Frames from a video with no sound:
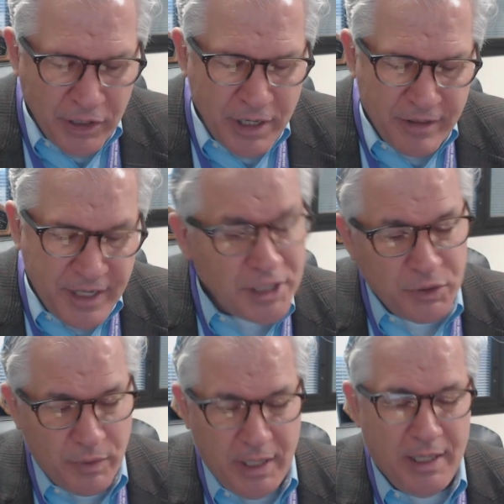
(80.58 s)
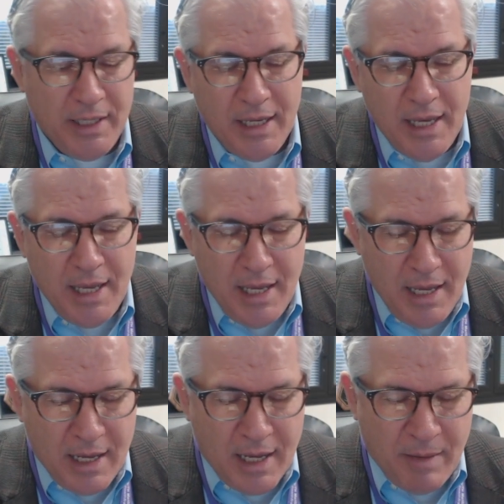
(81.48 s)
earlier this week,
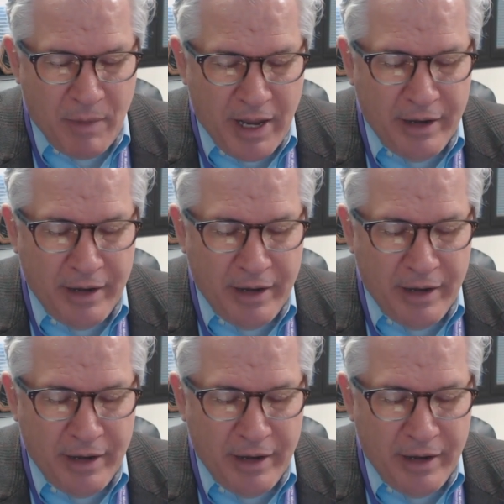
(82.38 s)
um,